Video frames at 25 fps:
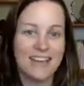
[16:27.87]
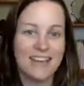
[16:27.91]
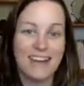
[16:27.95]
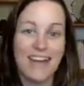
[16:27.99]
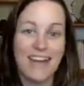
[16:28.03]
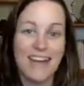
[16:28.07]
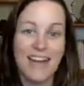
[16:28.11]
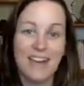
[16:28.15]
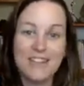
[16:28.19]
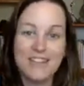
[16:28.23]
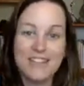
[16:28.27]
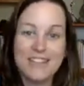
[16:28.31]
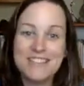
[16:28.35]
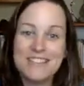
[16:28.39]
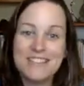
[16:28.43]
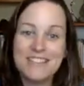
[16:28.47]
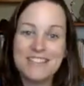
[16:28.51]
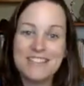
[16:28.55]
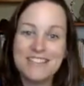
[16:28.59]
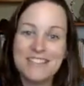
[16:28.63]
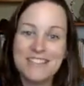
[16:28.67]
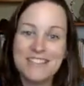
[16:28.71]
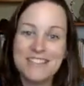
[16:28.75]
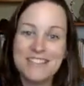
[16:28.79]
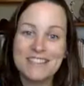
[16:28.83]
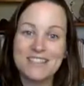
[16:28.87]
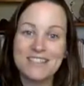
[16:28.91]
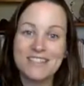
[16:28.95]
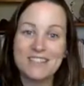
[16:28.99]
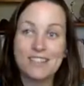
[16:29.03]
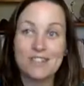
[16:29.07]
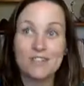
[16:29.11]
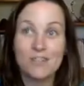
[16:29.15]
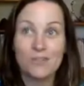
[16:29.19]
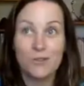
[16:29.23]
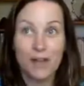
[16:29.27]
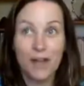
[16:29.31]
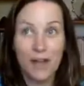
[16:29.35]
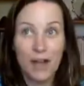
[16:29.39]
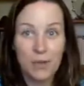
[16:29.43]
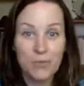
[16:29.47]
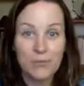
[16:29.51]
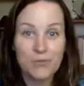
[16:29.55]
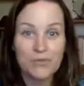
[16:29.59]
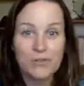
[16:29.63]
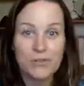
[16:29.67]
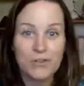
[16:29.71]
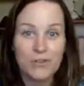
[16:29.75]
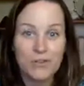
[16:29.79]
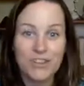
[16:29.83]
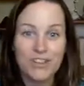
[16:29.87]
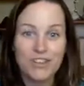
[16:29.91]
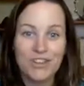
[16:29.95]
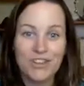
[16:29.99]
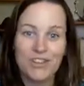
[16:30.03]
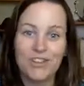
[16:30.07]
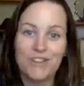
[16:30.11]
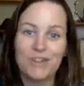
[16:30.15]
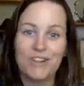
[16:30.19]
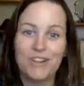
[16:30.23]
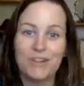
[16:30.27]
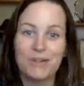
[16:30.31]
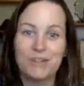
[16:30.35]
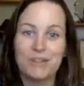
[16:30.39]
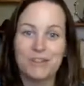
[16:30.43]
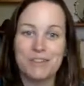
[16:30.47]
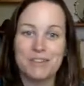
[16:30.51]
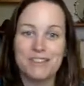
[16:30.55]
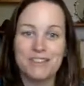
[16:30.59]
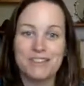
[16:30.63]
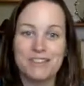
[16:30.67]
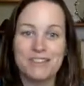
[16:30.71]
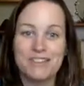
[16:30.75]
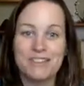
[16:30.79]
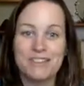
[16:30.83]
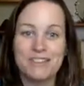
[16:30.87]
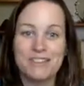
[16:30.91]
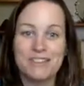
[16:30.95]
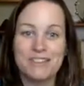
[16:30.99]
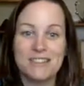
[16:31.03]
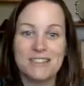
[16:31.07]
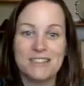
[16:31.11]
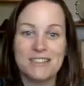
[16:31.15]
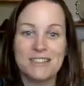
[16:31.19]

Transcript: now is the season to do outdoor yoga because it's